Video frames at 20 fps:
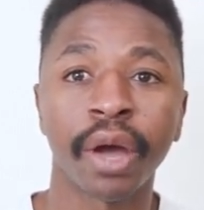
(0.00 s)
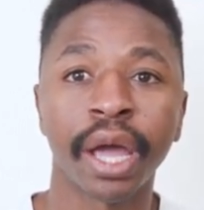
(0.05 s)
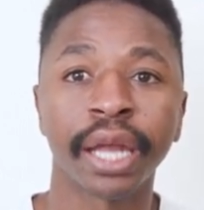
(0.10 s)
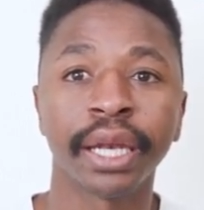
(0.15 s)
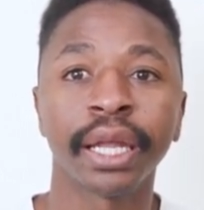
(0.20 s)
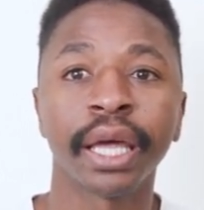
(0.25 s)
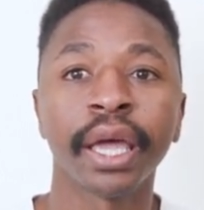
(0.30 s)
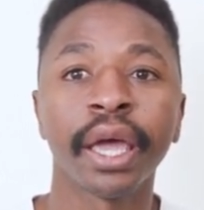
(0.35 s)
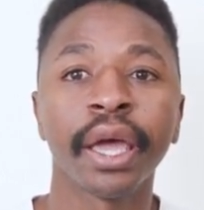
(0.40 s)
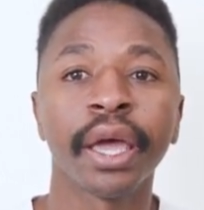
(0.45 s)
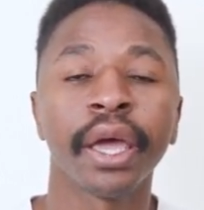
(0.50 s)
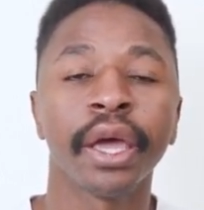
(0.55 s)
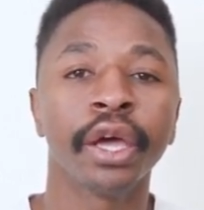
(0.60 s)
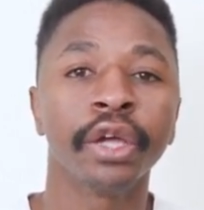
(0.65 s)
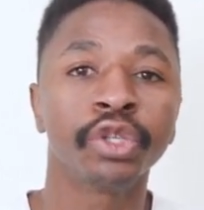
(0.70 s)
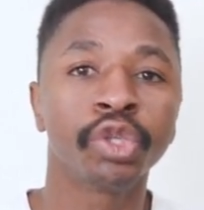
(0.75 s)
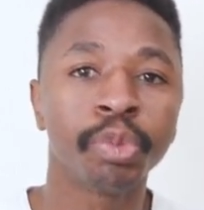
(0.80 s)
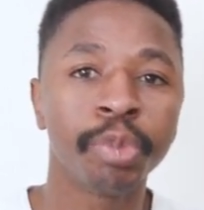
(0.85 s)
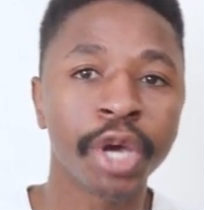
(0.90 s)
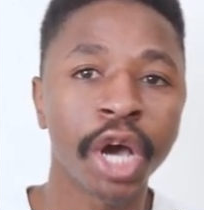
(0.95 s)
And
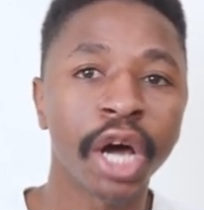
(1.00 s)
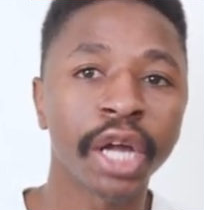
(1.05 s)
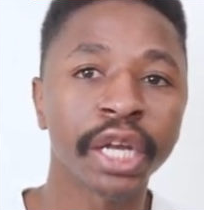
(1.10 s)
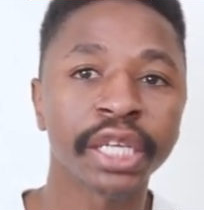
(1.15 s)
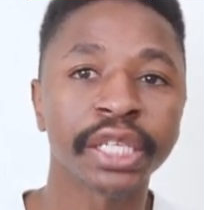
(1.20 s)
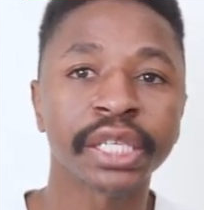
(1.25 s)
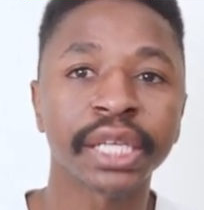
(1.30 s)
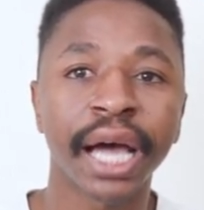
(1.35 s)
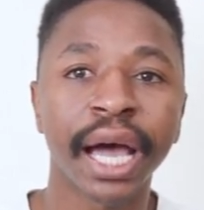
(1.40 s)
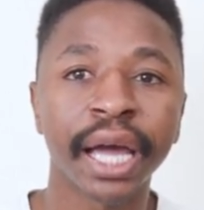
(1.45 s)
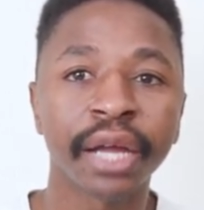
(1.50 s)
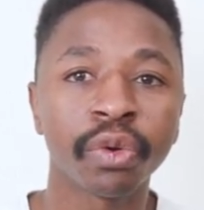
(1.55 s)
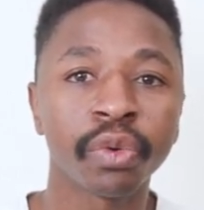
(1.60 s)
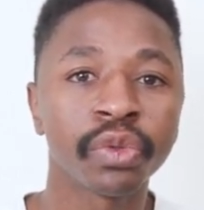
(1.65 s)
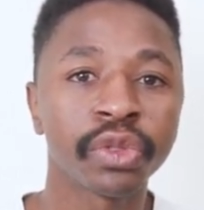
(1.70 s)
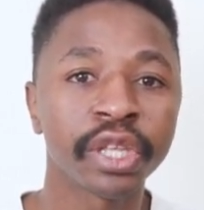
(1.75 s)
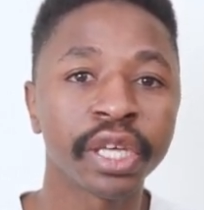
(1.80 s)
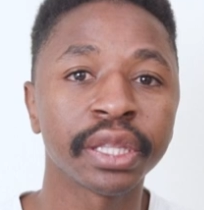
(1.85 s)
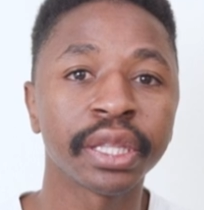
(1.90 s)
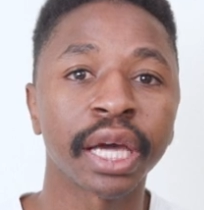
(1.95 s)
to be honest, I
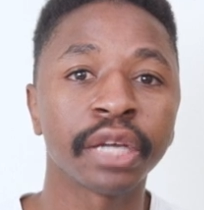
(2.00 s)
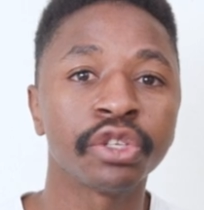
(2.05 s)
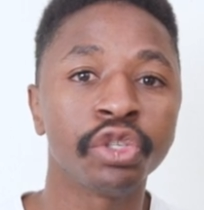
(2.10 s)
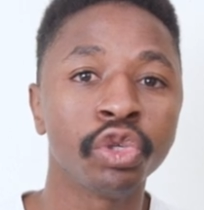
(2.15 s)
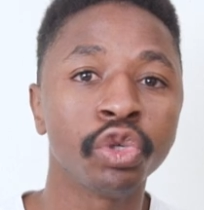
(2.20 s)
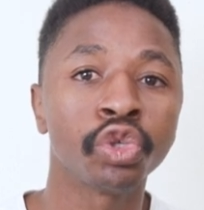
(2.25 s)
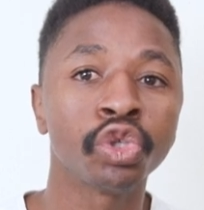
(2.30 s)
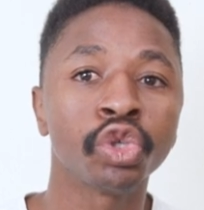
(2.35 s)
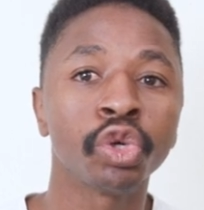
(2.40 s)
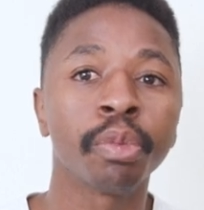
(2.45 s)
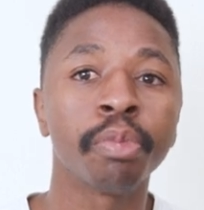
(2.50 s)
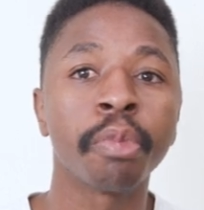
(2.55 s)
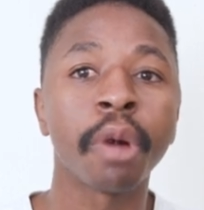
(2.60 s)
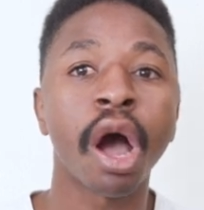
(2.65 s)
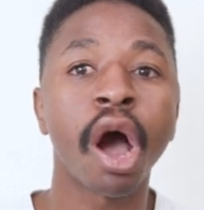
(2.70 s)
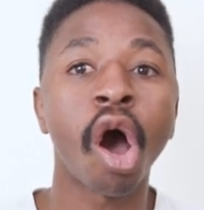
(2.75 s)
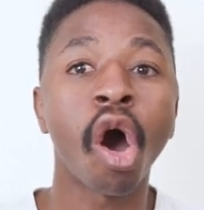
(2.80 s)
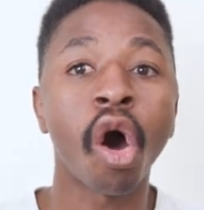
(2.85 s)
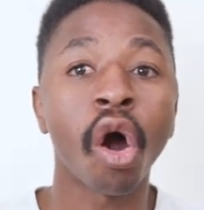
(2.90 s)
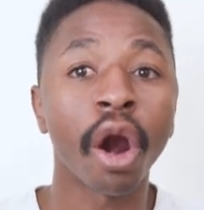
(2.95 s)
don't think that YouTube
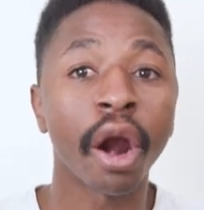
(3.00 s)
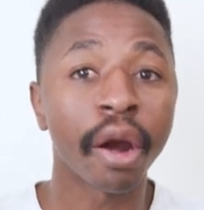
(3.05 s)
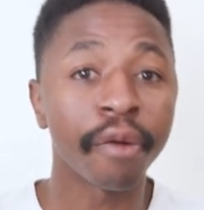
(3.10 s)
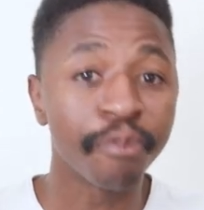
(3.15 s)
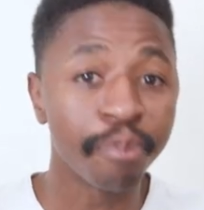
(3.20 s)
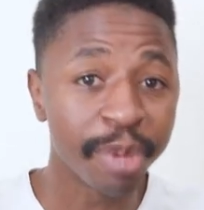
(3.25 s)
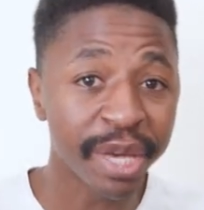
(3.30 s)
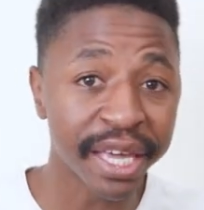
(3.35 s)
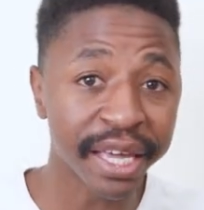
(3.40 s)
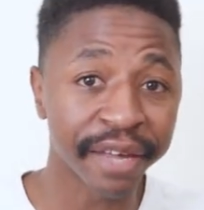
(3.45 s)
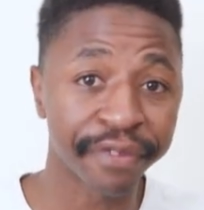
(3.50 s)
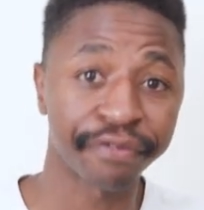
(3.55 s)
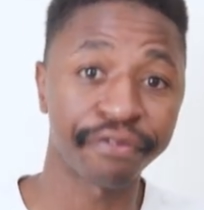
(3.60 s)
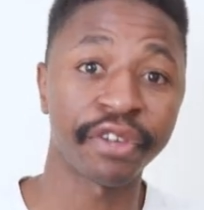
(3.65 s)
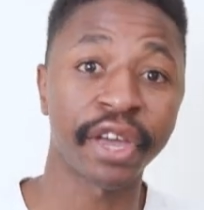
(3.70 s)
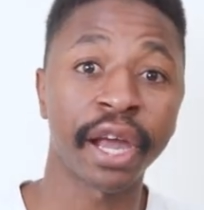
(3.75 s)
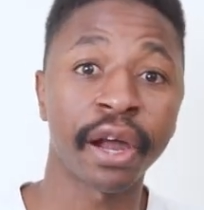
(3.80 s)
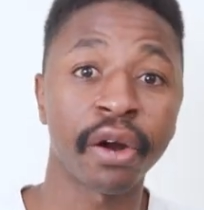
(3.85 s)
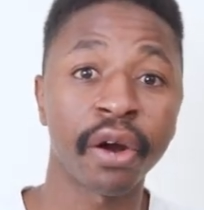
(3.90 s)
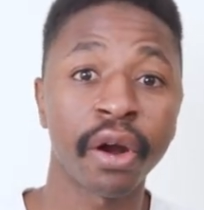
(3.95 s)
are being
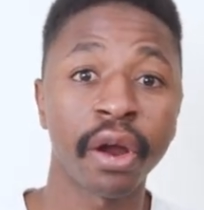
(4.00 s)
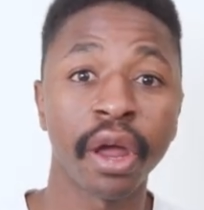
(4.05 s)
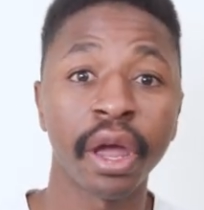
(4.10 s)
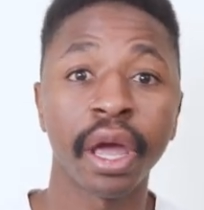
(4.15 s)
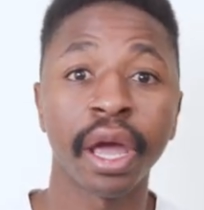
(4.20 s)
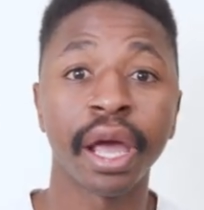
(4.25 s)
fair.